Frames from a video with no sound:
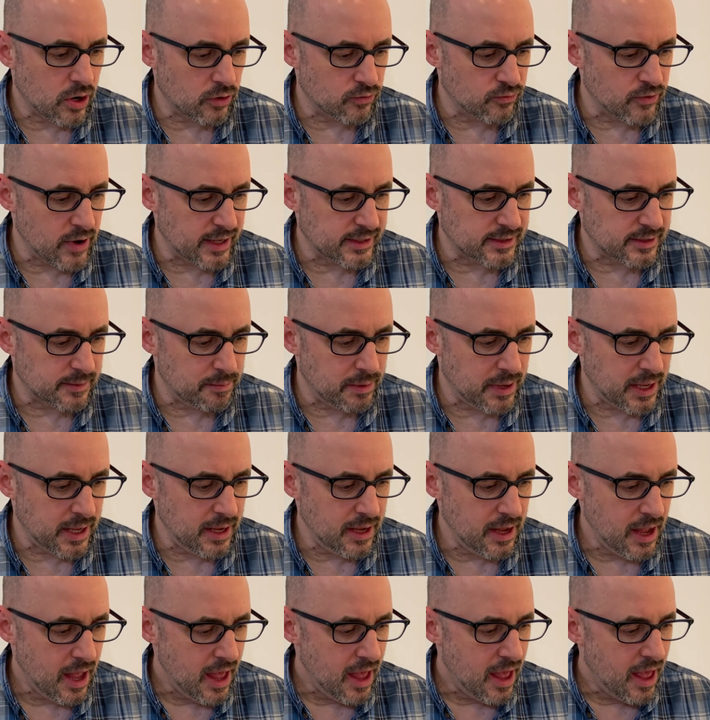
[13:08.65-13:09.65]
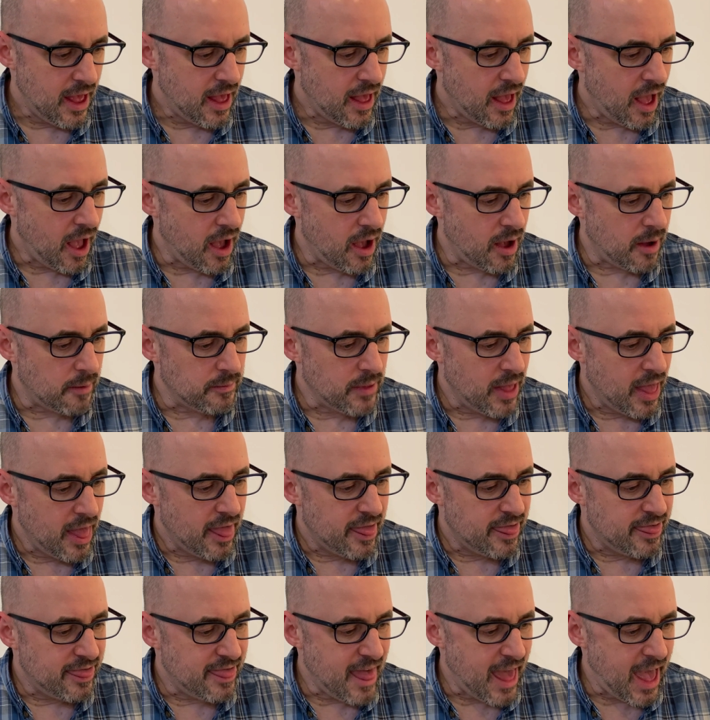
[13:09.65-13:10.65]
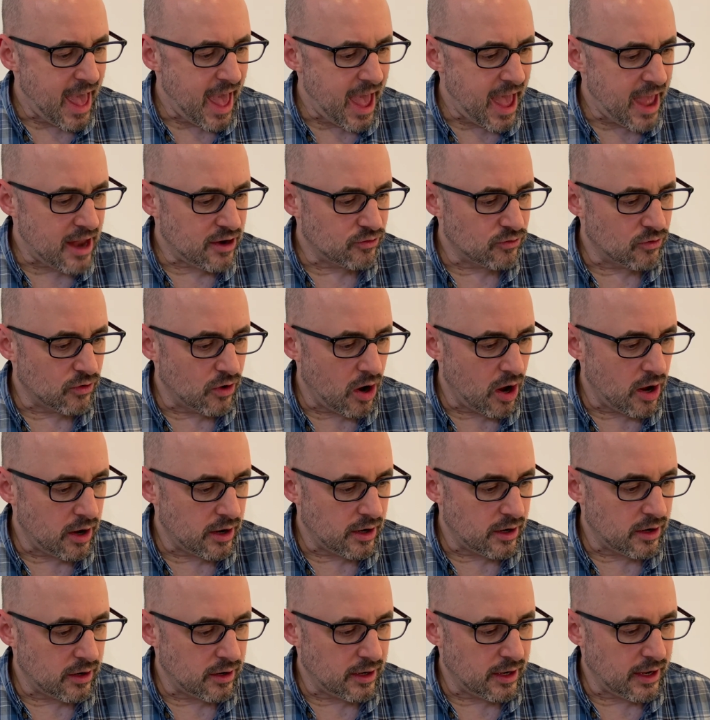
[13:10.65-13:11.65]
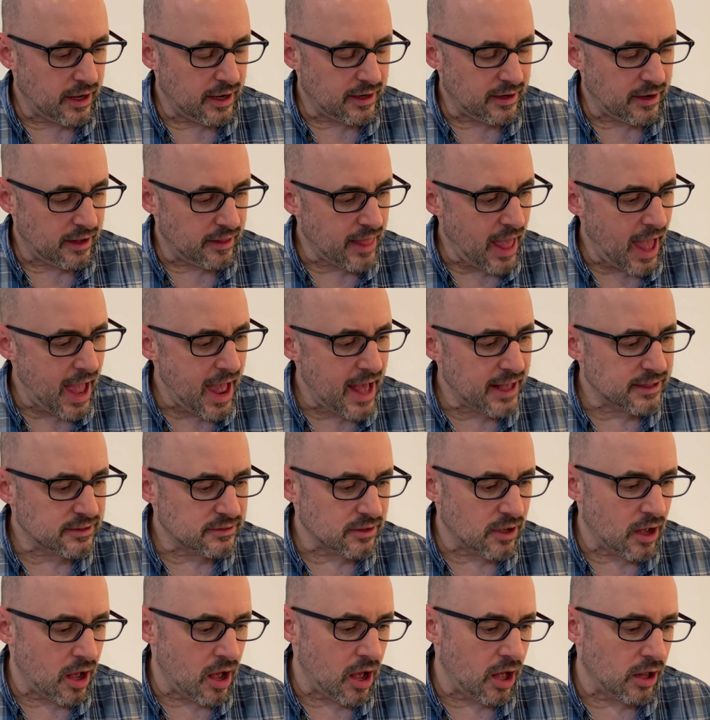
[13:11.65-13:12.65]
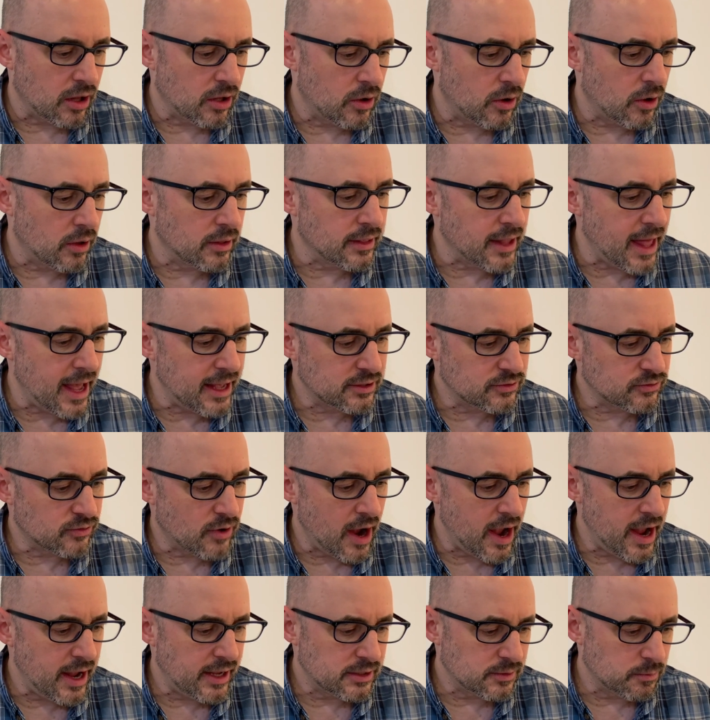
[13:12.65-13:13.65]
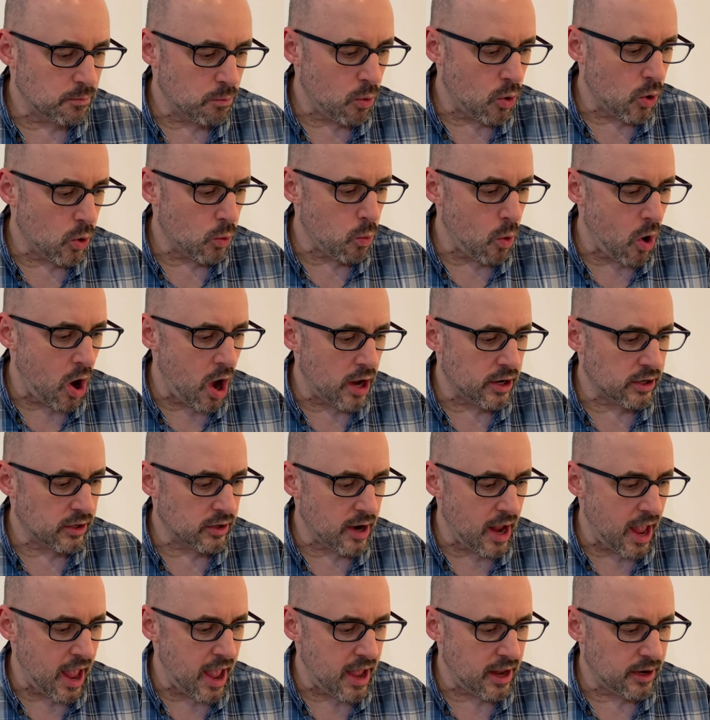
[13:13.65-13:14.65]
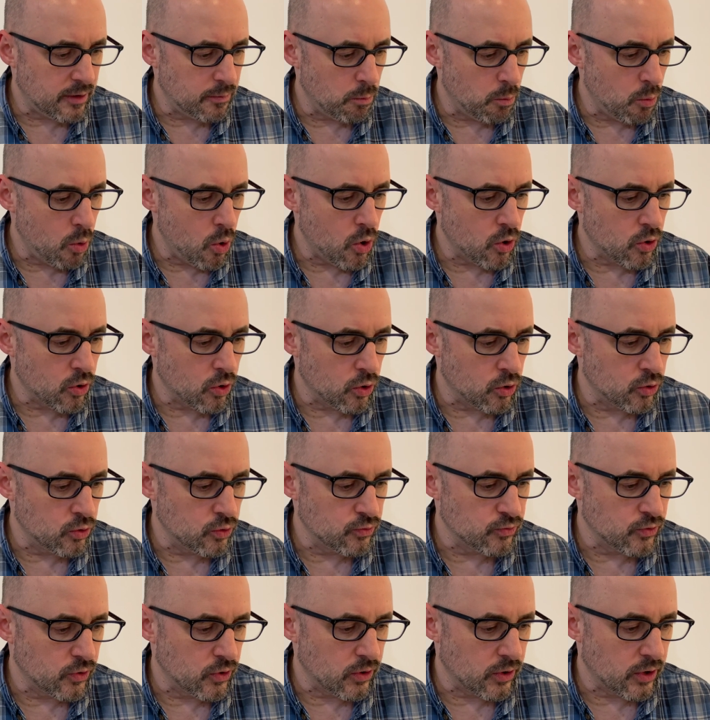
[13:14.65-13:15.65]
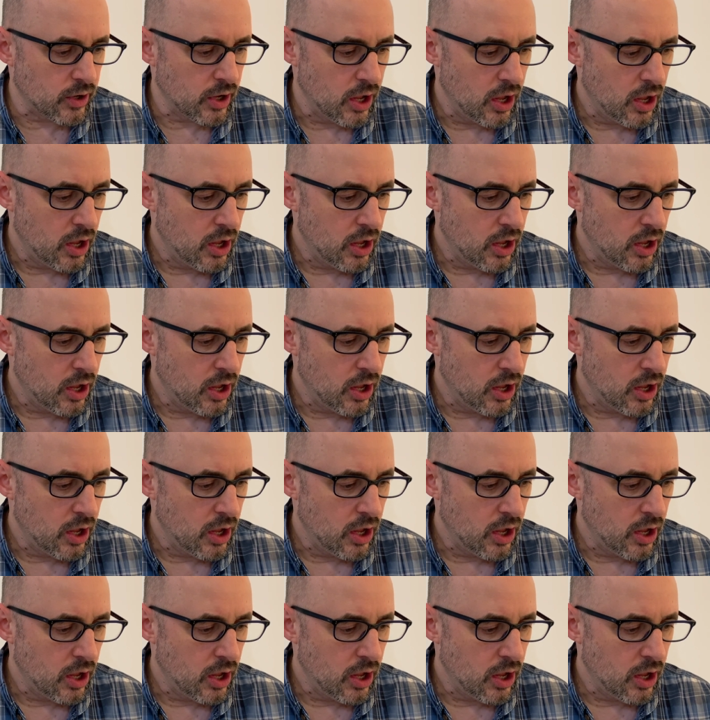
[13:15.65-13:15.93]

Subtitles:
recipe, that has less rice, more water, and more nuruk.